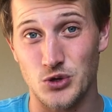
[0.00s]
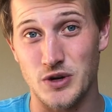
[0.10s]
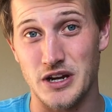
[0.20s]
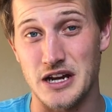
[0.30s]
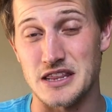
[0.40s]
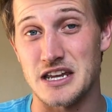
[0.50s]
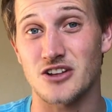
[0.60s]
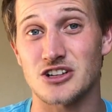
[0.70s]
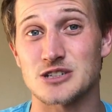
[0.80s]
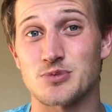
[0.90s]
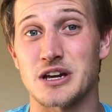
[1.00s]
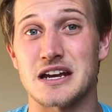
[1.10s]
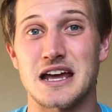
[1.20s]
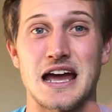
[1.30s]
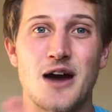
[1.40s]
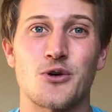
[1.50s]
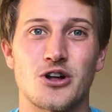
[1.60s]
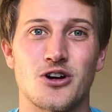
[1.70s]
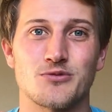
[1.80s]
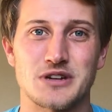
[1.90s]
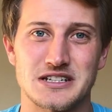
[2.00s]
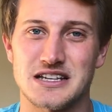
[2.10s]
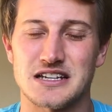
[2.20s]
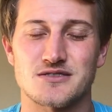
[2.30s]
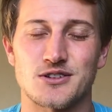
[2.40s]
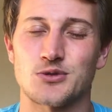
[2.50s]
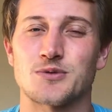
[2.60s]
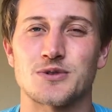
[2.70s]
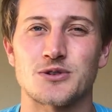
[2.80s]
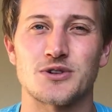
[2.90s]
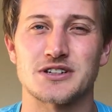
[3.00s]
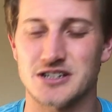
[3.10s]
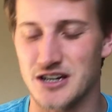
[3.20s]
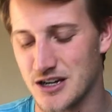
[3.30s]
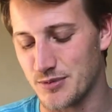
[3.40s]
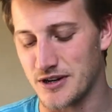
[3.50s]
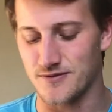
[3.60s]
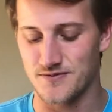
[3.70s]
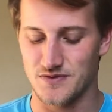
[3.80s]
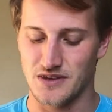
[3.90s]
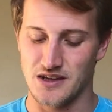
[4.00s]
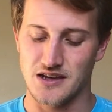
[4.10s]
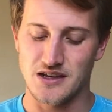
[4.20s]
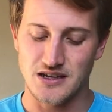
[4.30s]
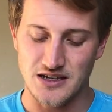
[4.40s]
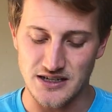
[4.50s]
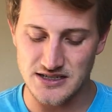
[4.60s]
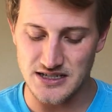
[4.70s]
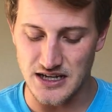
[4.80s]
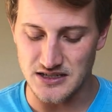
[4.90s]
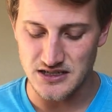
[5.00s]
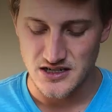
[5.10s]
quick, and then I'll explain how it all makes sense with what we're going to talk about. It says,